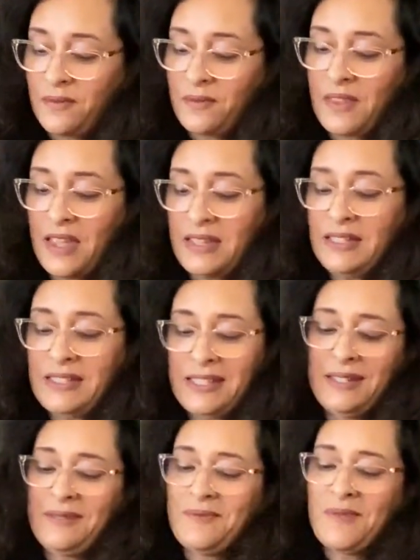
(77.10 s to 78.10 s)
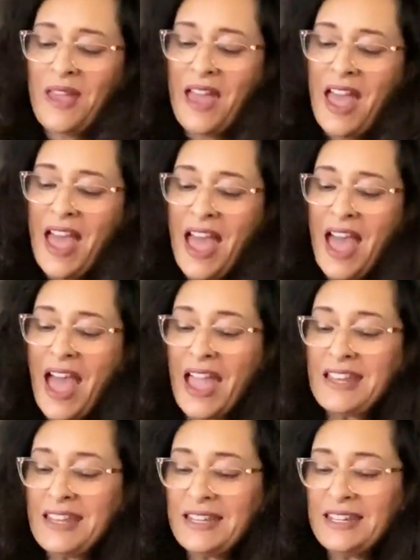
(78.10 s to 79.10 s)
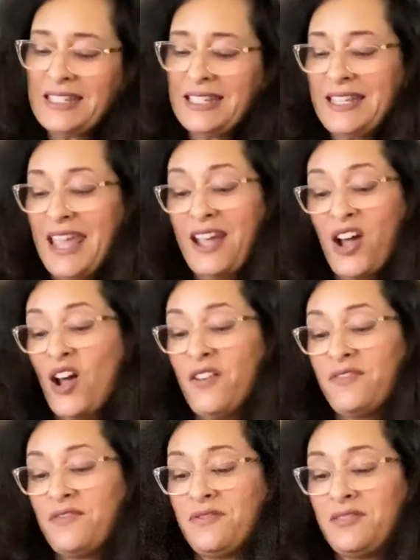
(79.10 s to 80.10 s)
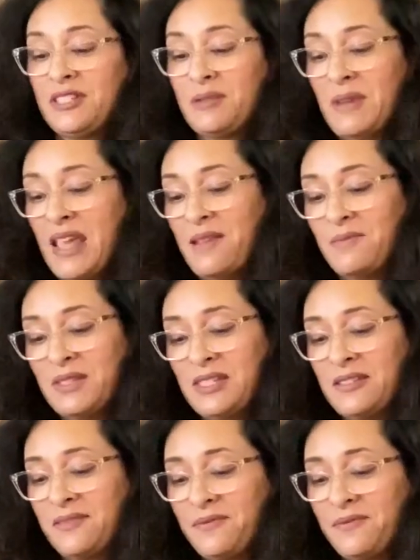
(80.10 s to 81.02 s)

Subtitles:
list, I needed to take off some names.